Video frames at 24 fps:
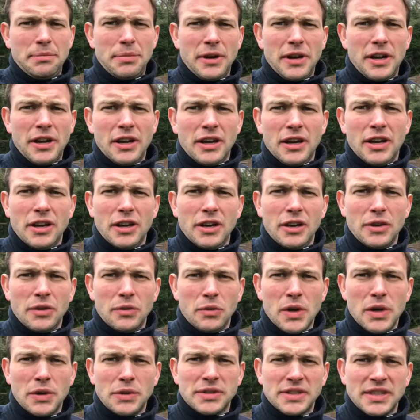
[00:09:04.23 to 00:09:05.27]
but
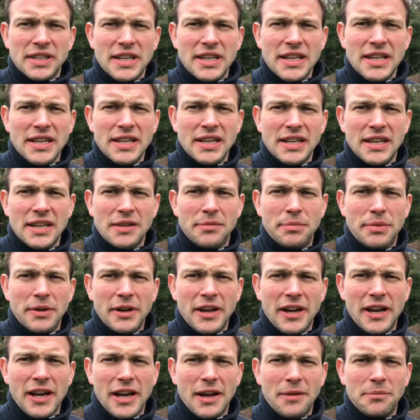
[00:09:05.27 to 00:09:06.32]
we'll see.
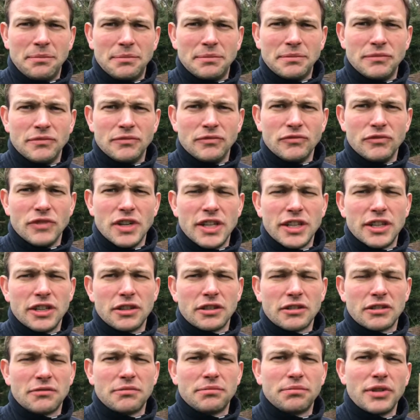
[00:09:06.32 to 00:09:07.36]
But really
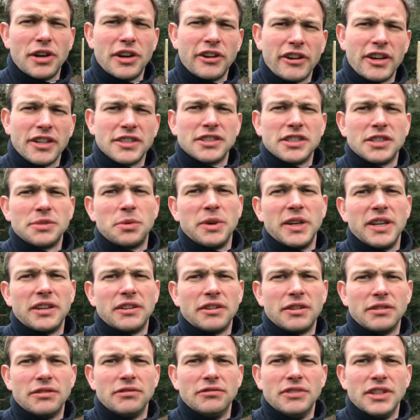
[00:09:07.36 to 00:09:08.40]
good progress this week,
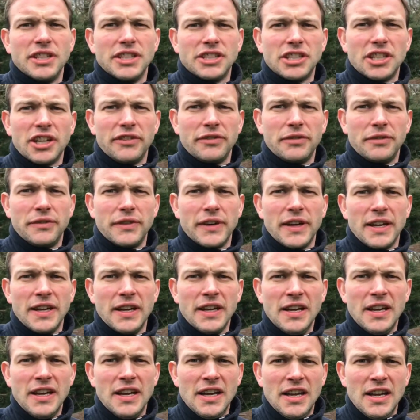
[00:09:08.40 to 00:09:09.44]
really chuffed with it.
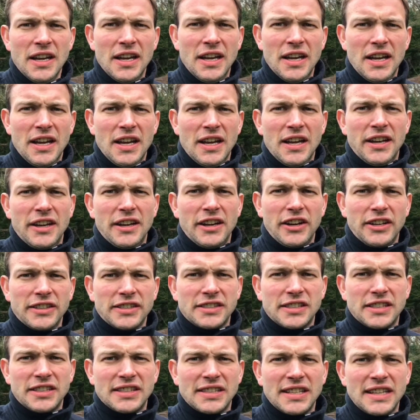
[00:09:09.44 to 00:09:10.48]

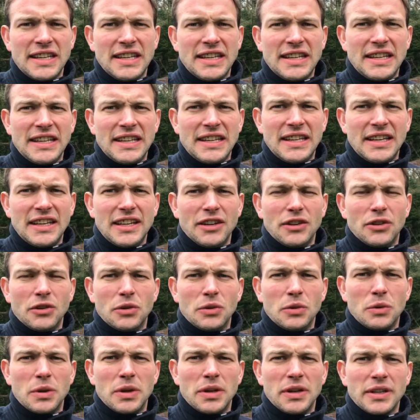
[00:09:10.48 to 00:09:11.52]
Nice to see it
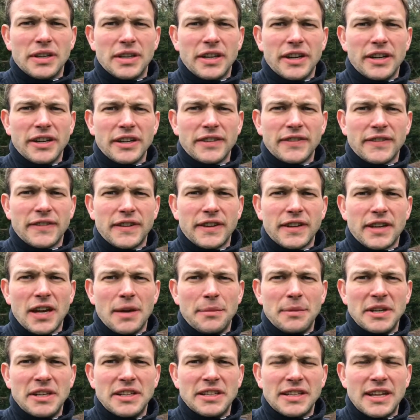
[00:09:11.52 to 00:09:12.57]
all kind of
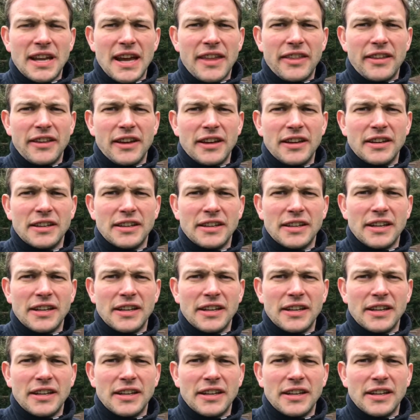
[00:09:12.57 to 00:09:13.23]
coming together.